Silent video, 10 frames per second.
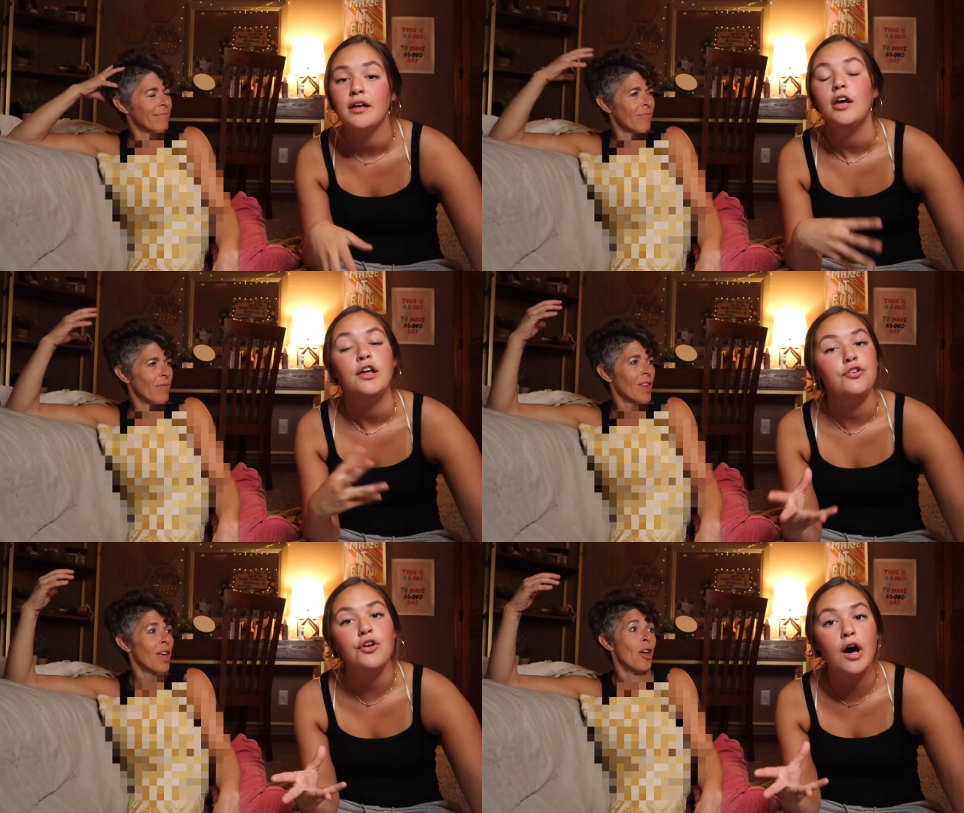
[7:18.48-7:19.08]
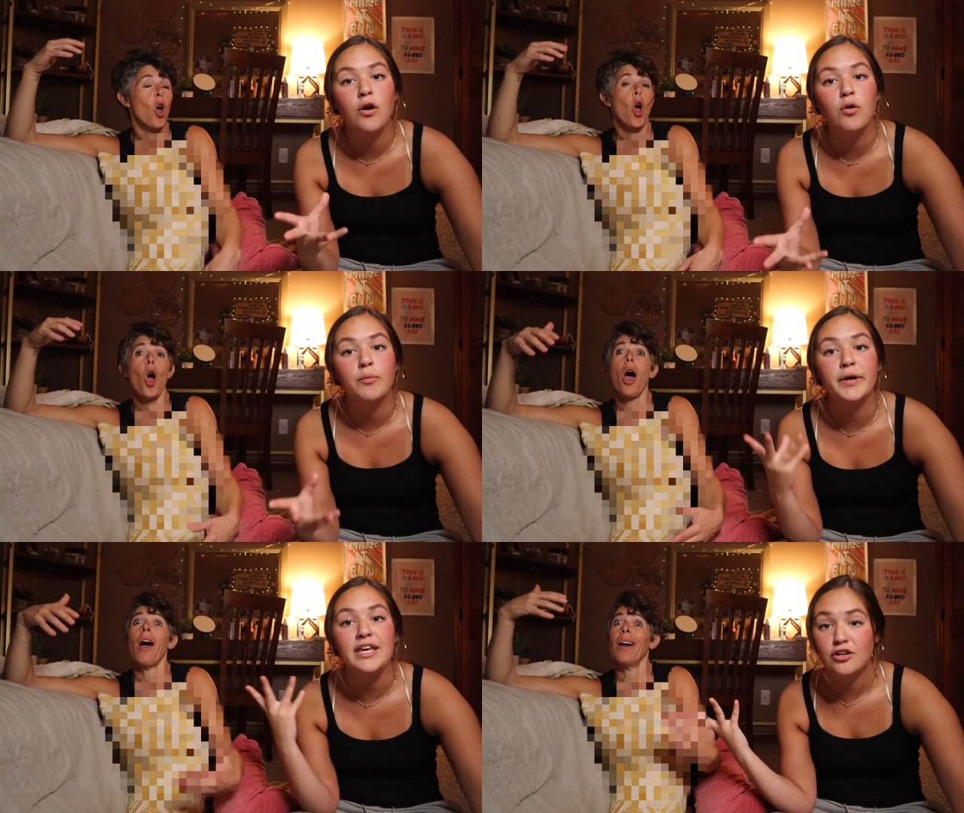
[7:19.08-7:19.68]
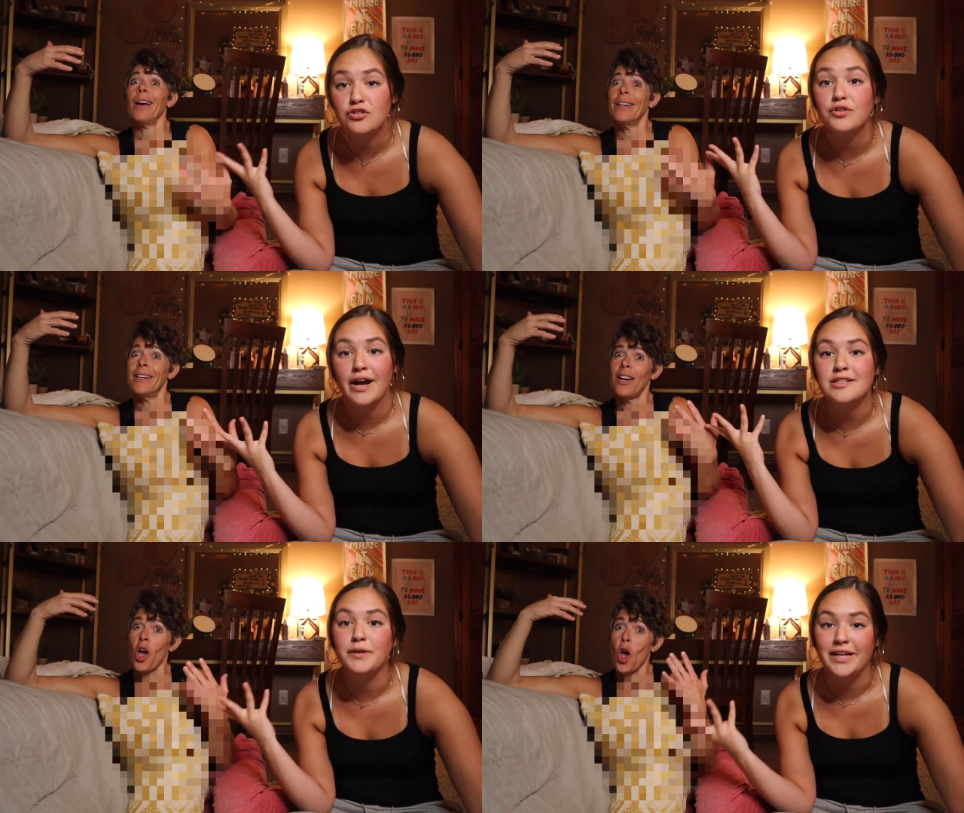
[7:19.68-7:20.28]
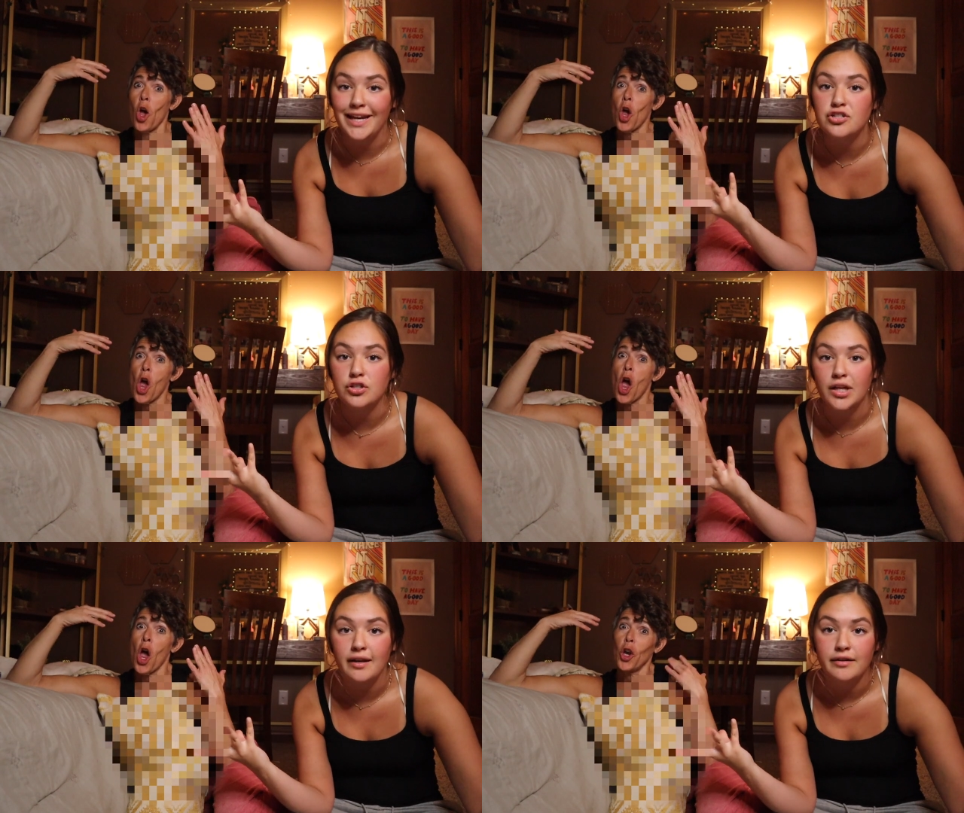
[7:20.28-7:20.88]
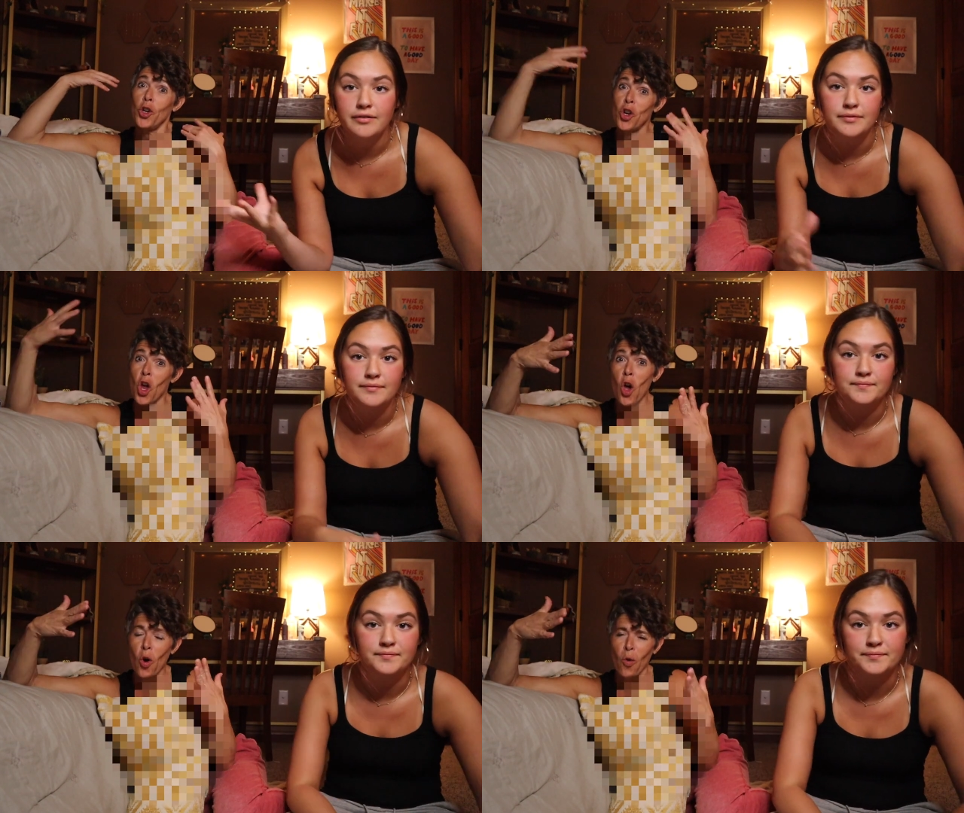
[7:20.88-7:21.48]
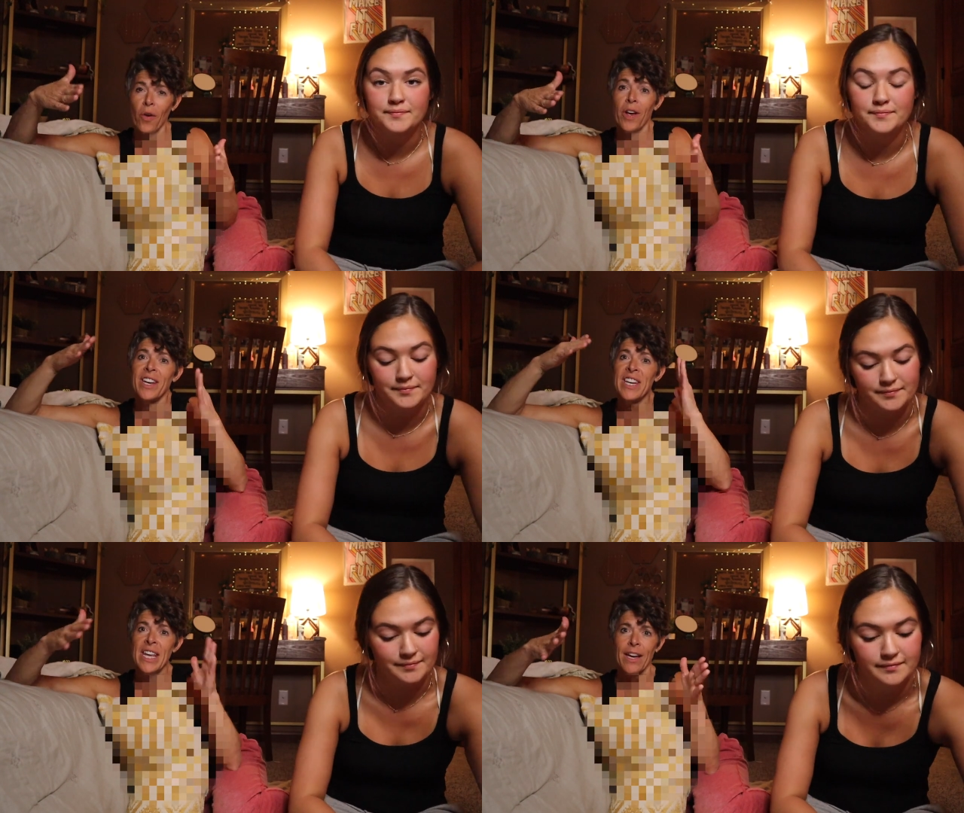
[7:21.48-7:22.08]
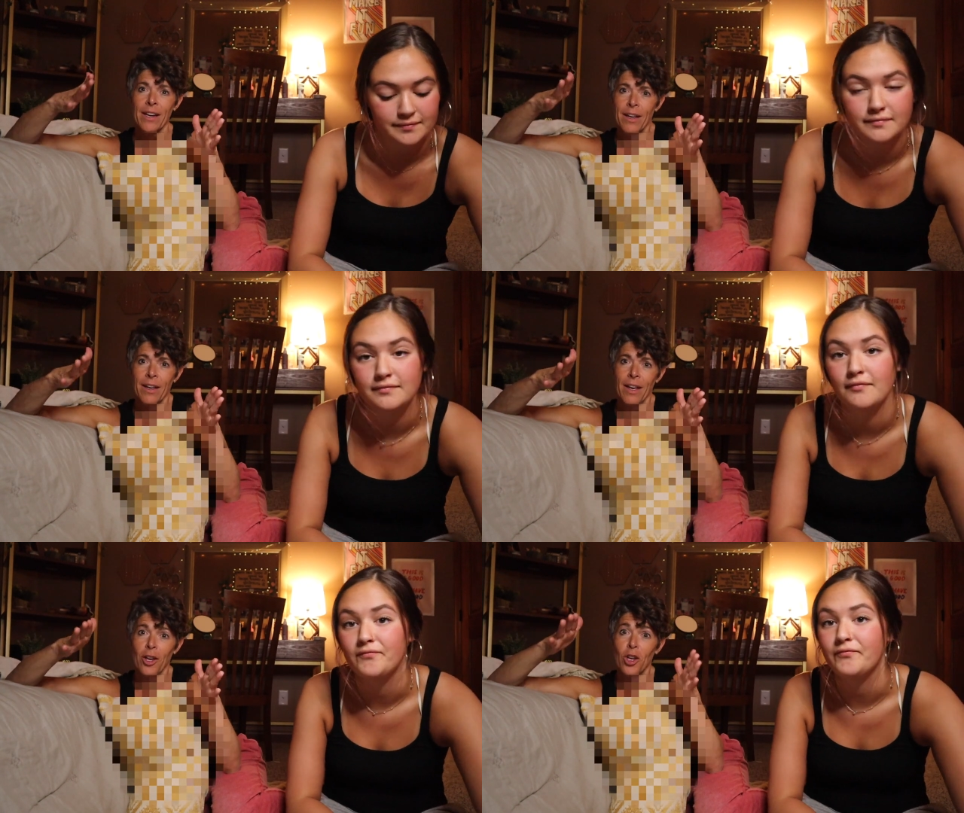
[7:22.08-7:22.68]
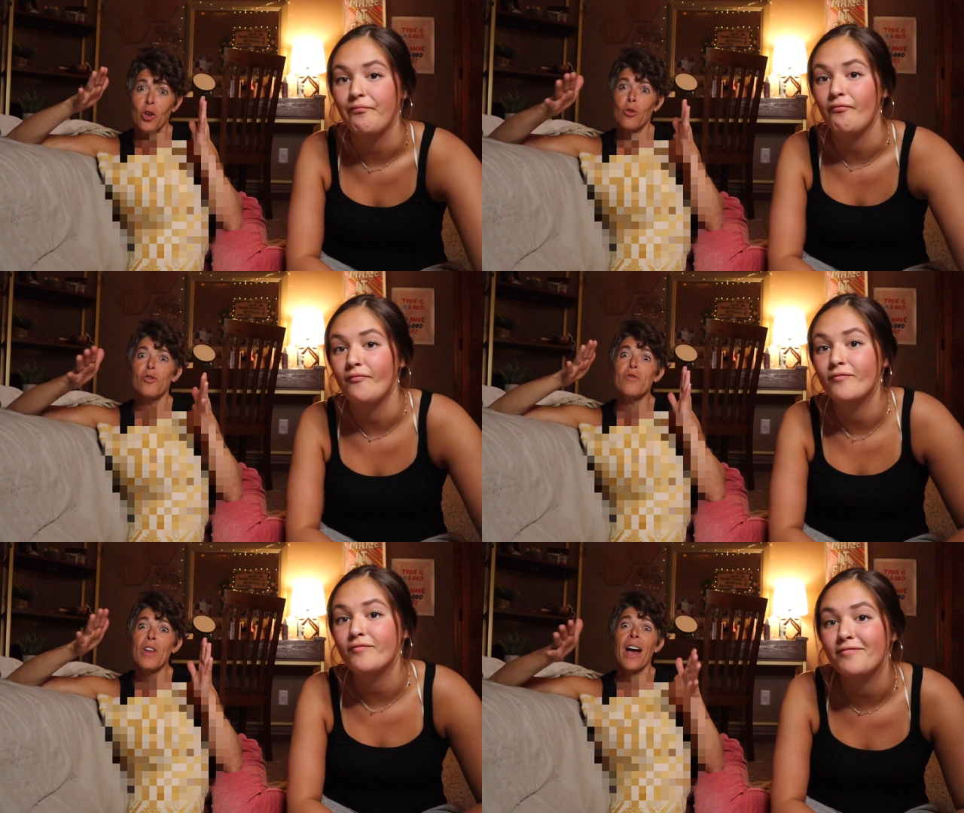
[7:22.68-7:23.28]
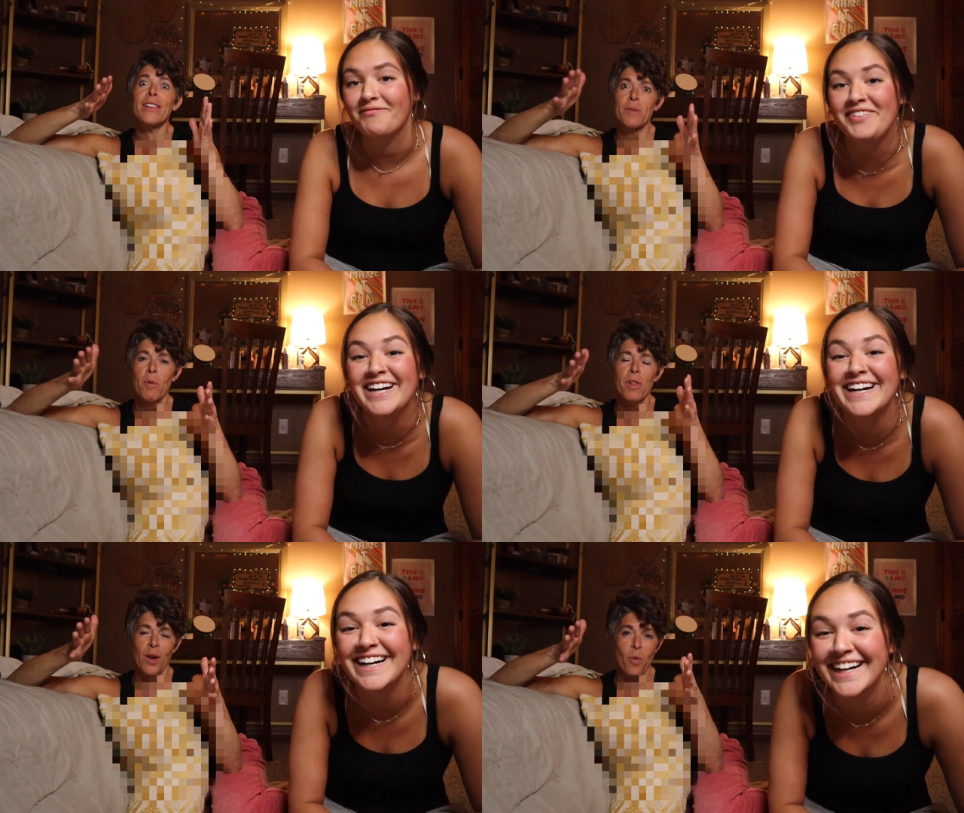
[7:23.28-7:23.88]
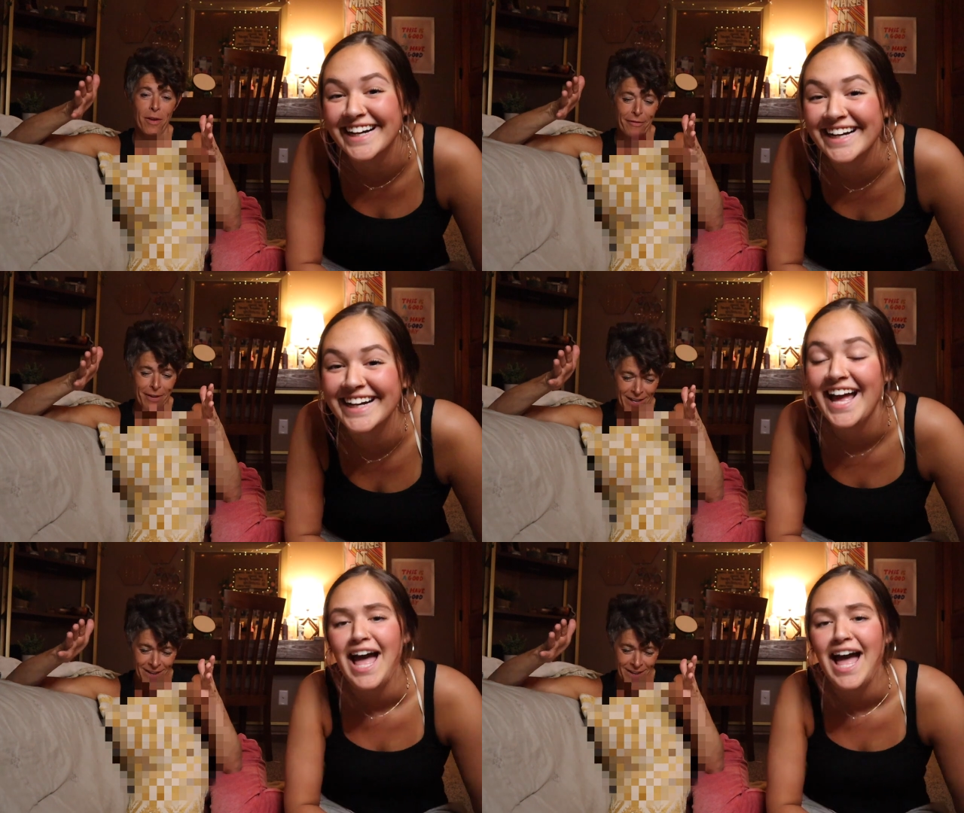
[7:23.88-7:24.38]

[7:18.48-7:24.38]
Speaker 1: No, but here's her explanation.
Speaker 2: No, Nick, you do not smell like wet feet.